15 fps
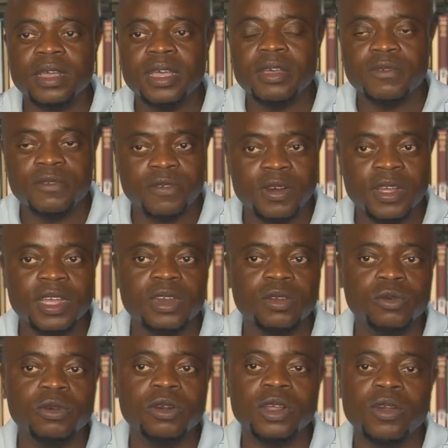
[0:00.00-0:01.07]
a friend
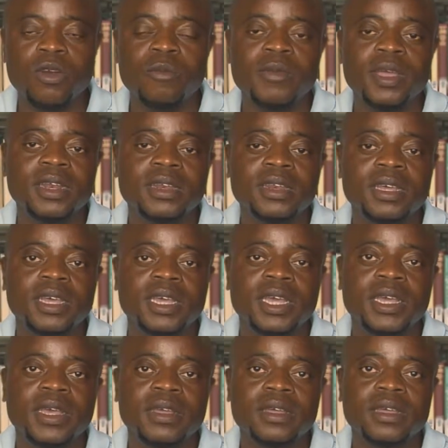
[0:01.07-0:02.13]
would recommend
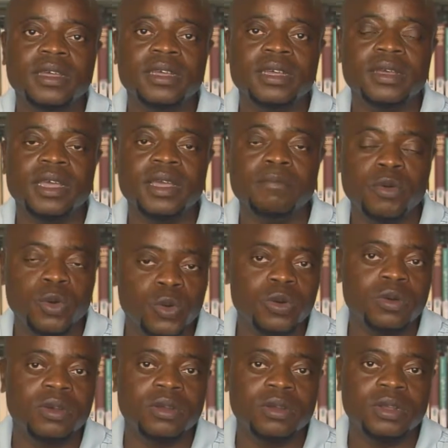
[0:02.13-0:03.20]
a
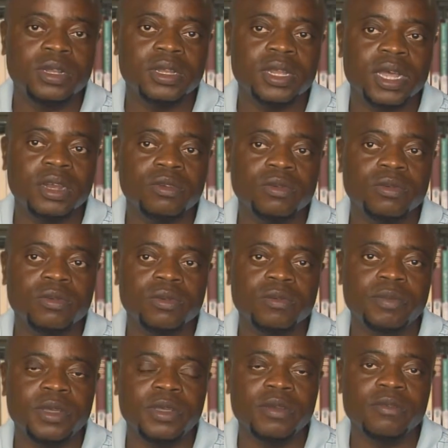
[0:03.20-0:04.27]
book that would
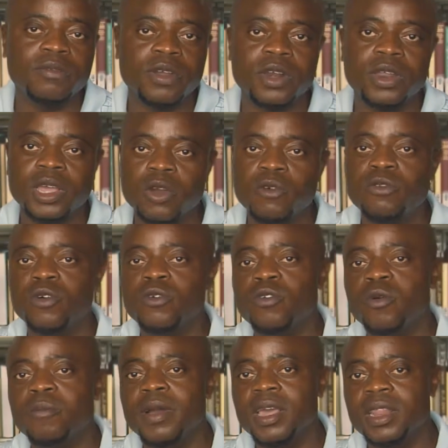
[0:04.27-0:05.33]
be very helpful for
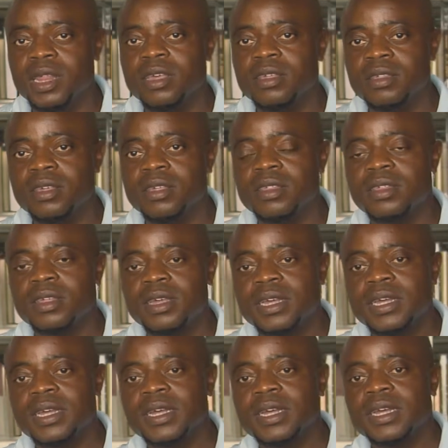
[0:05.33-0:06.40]
my thesis,
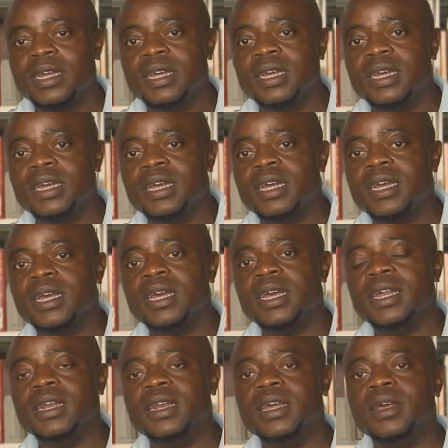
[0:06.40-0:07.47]

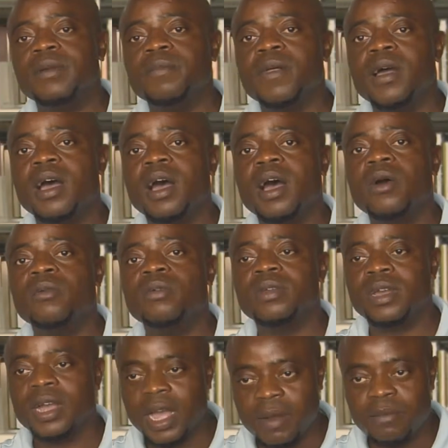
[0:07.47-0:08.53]
and I would
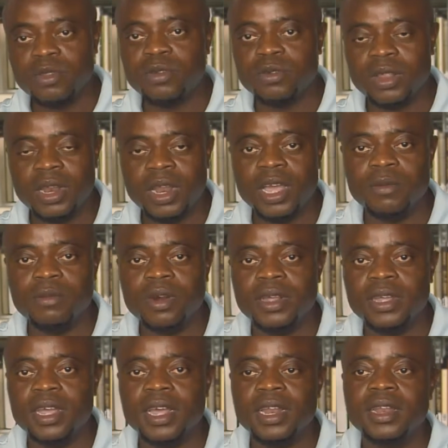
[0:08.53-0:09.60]
come to the
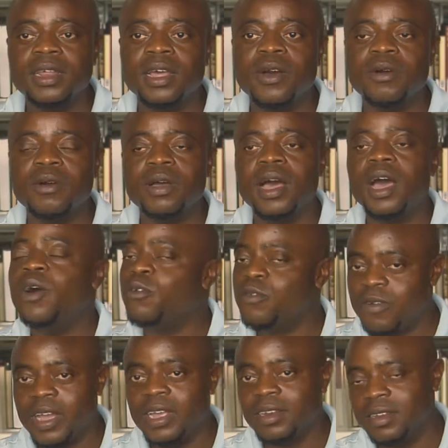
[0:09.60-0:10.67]
library and I'll
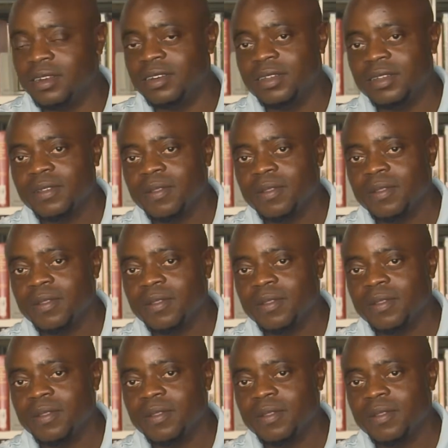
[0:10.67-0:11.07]
find it.